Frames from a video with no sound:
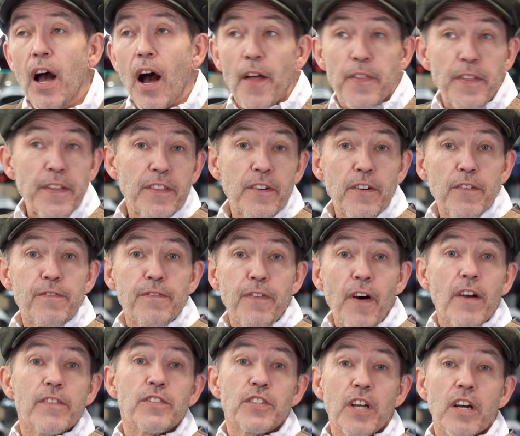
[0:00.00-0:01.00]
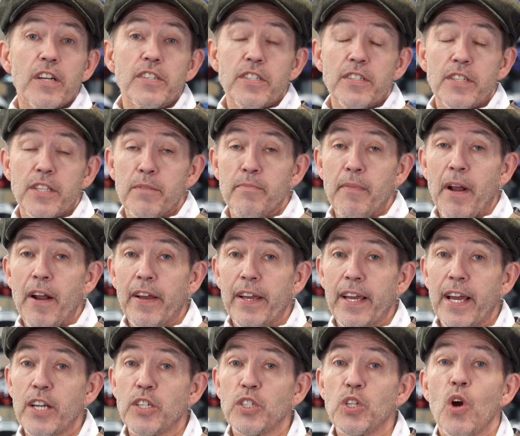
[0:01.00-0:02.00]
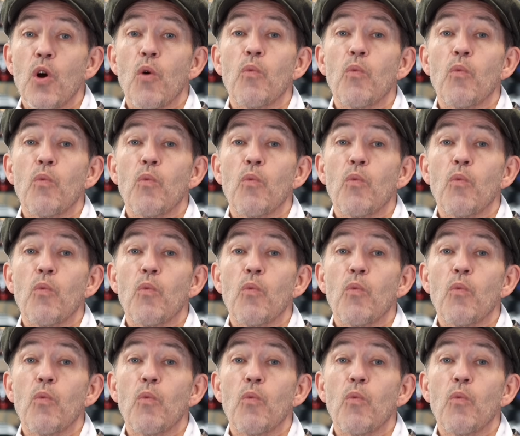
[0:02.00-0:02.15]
I think there are 5 sizes in the Marrakesh,